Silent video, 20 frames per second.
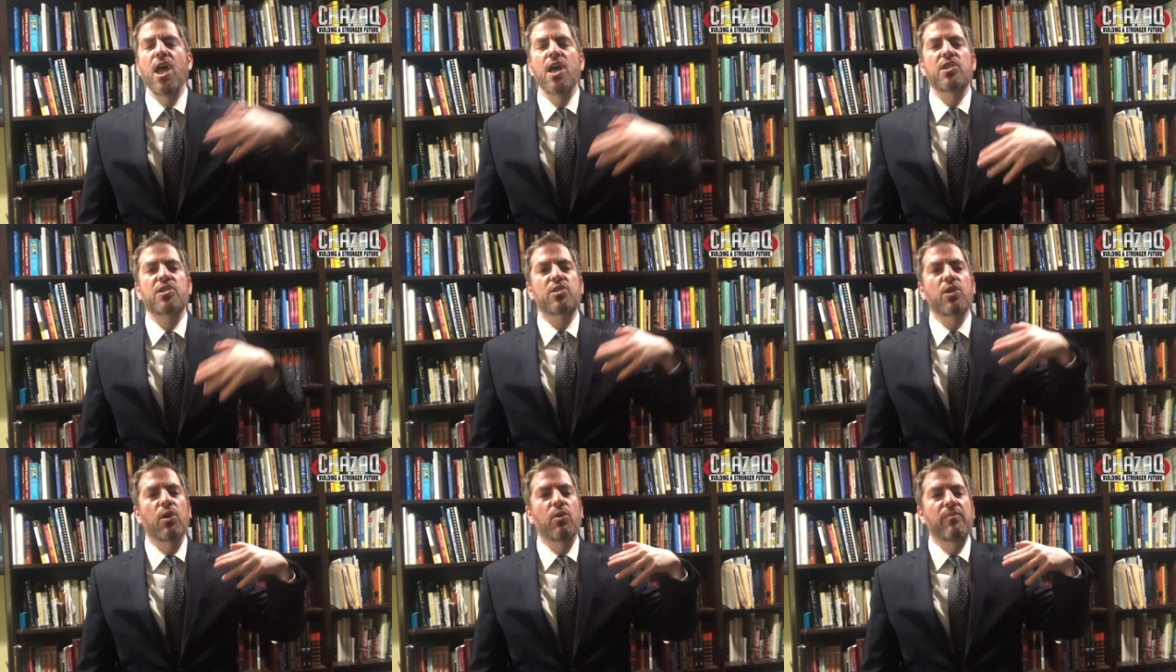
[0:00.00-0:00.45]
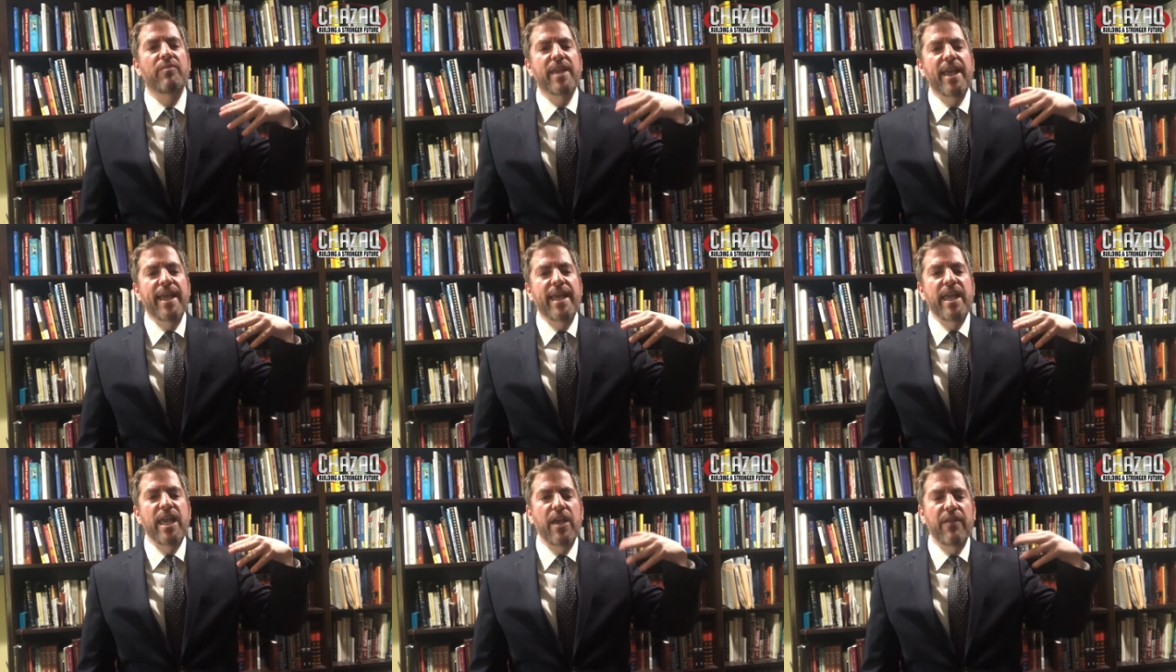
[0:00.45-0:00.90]
So
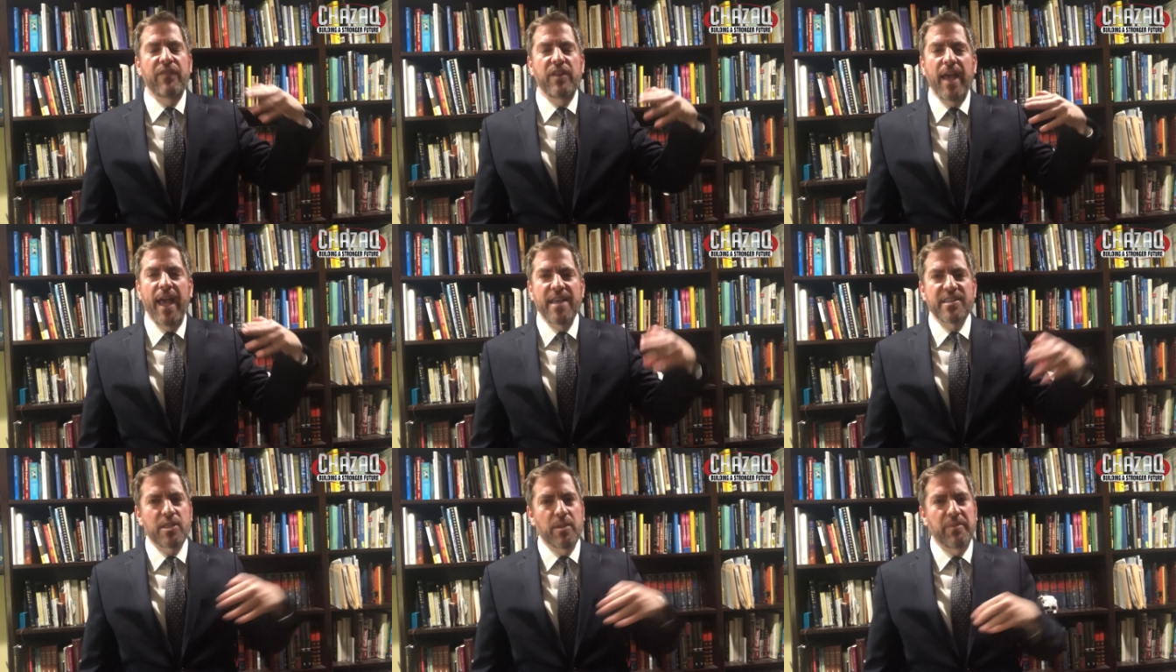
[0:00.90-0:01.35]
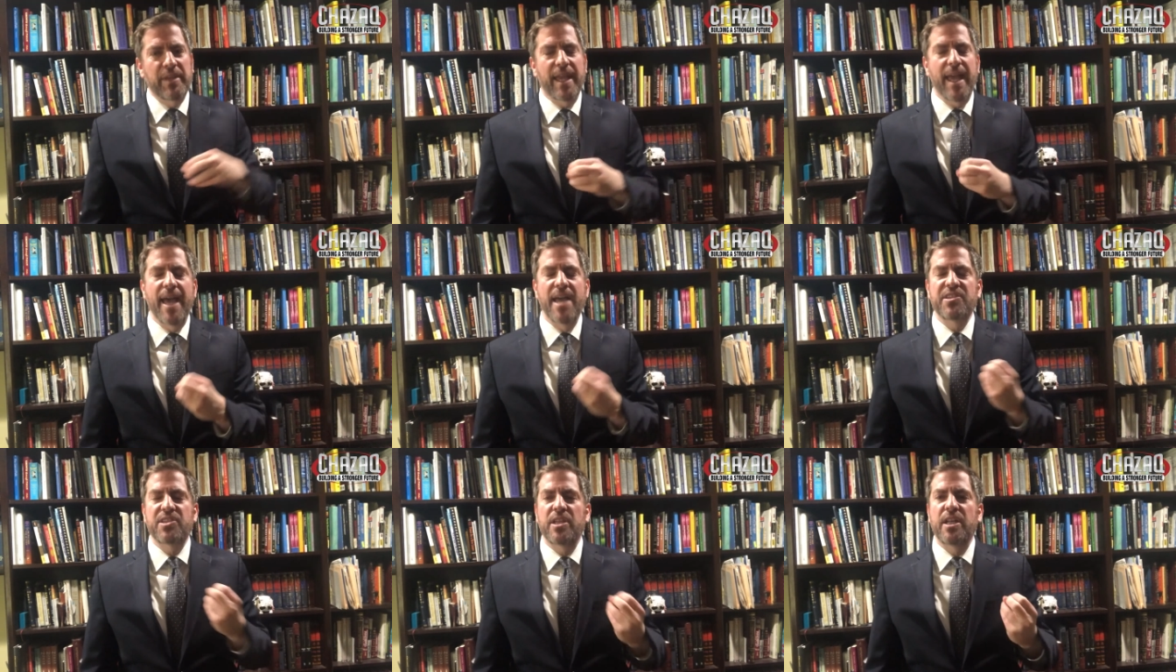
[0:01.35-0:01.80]
if it has something
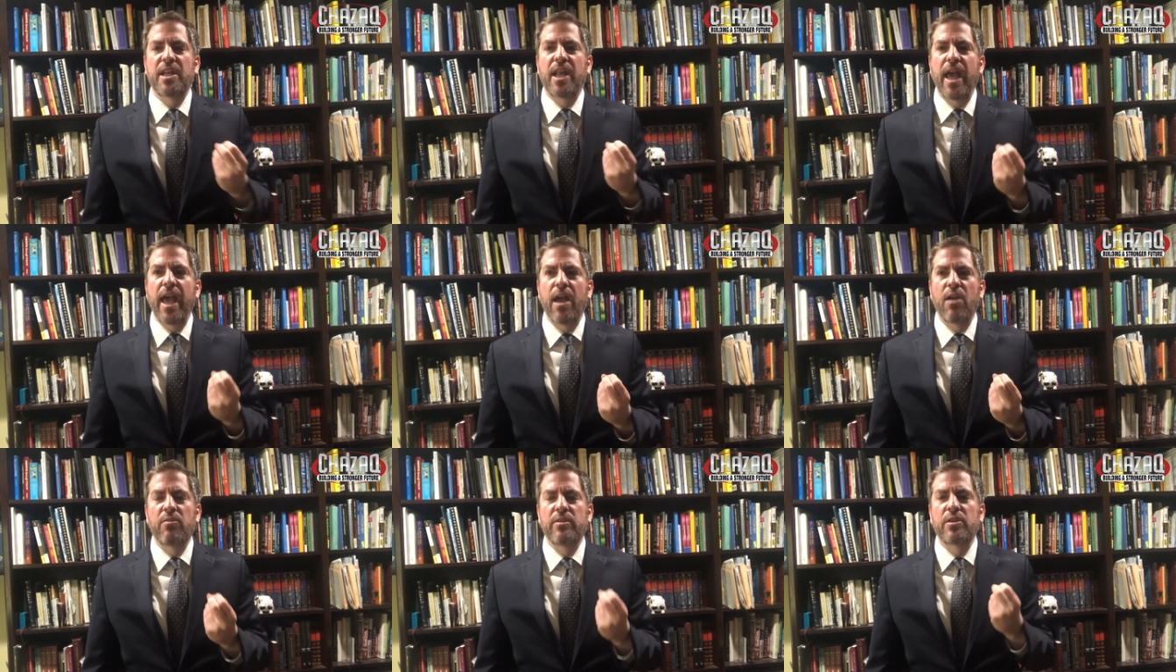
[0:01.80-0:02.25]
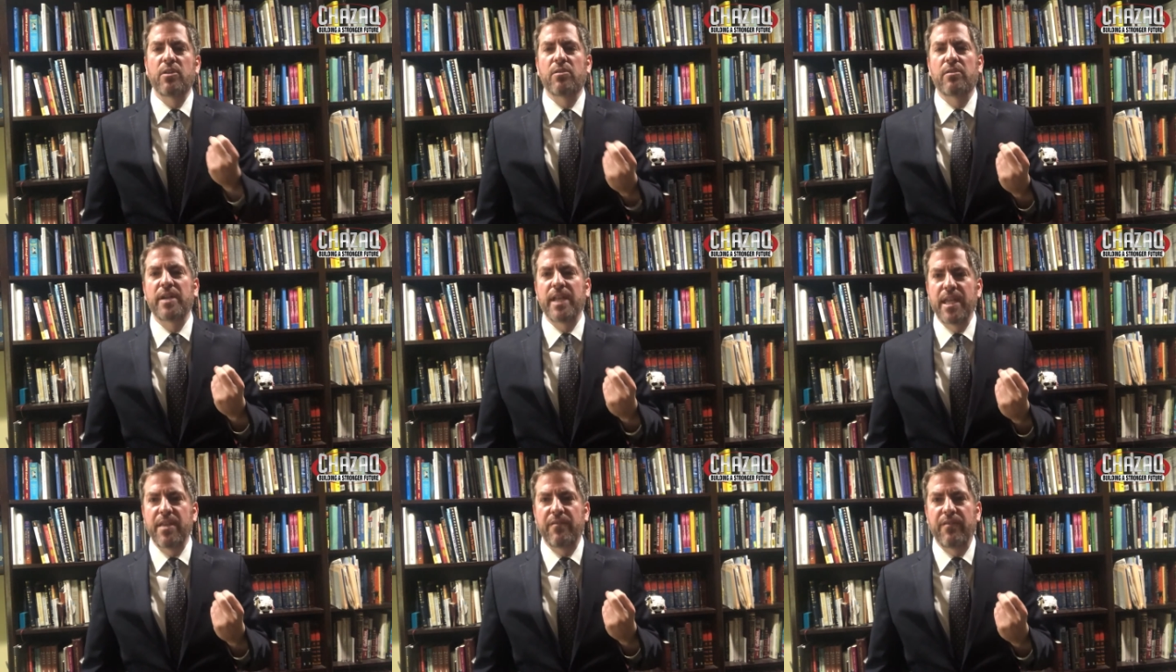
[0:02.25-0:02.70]
has an inherent
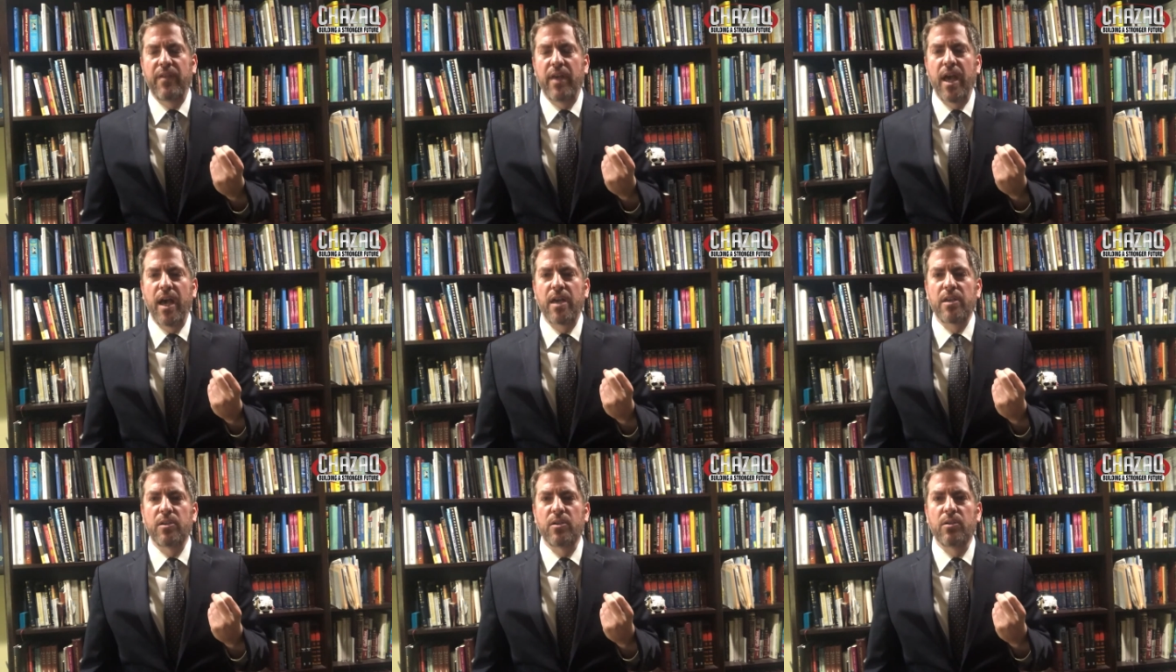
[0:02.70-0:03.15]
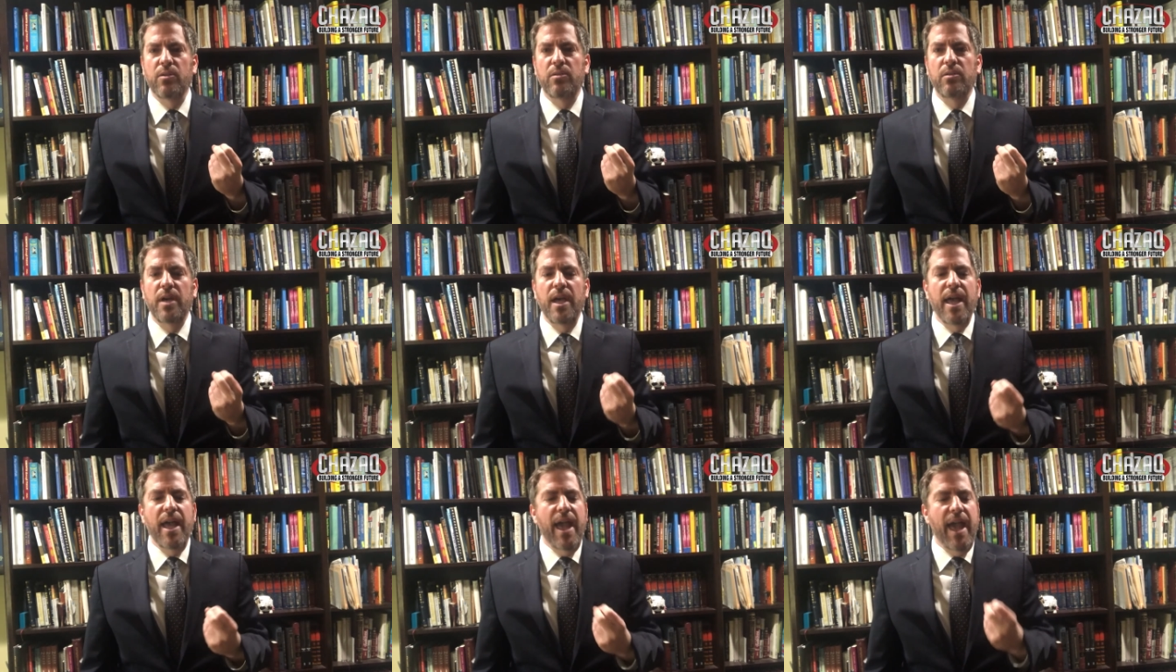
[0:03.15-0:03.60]
or innate value